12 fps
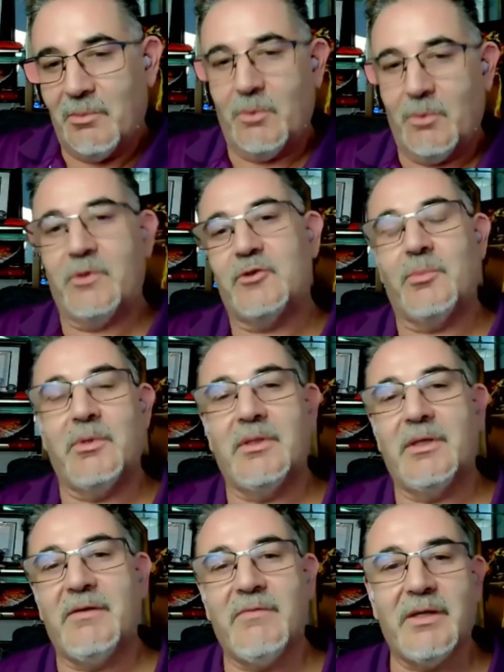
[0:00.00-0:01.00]
Well, would you
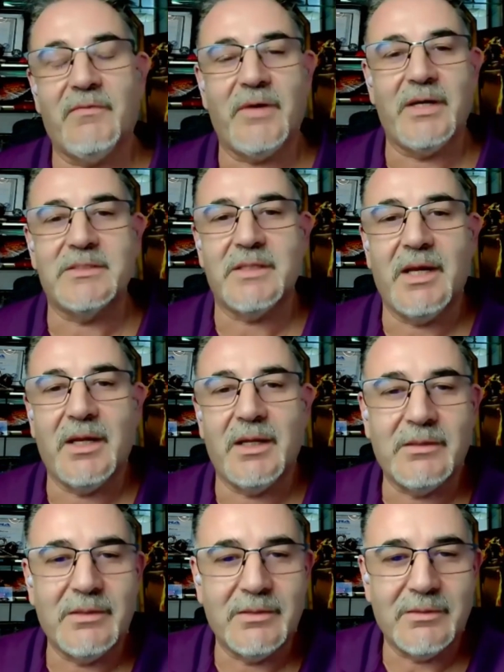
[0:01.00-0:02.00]
believe it if I
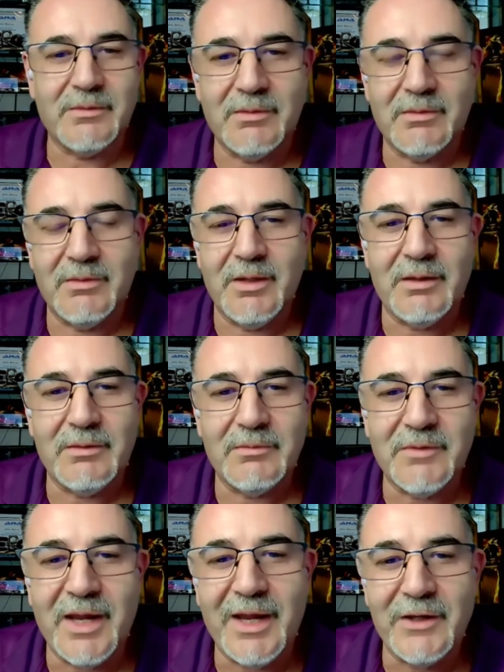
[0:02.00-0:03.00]
said
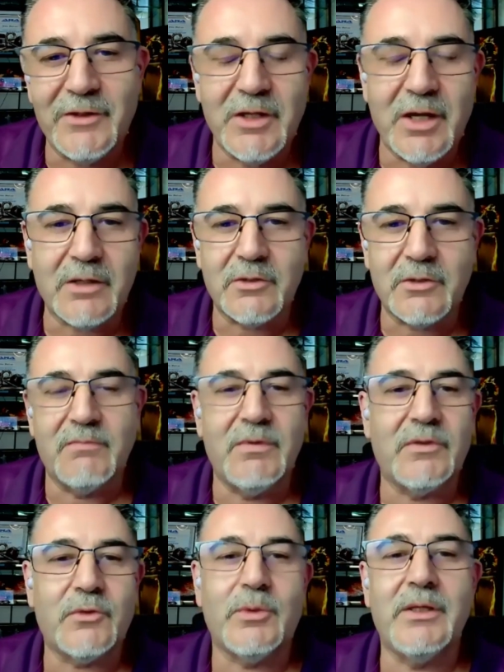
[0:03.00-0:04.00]
that the head doctor
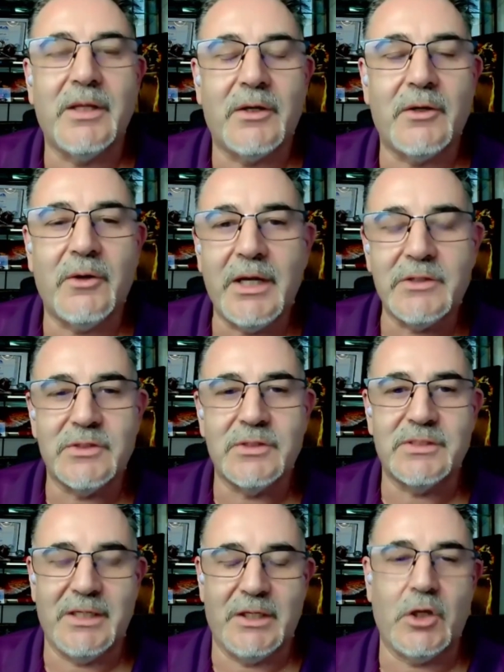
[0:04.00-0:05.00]
of a three-letter
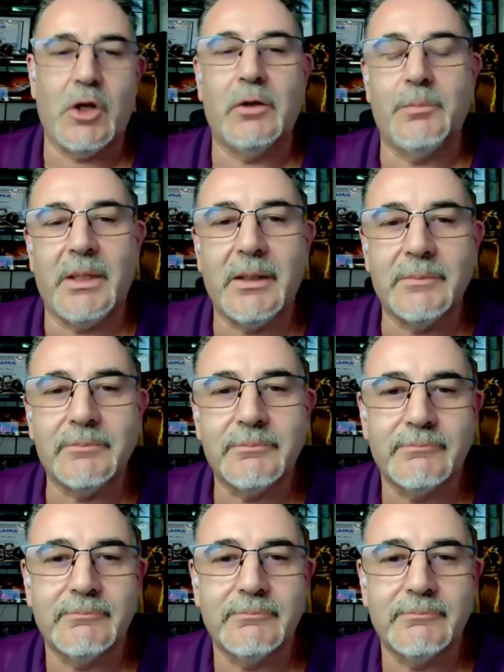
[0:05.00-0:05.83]
agency called me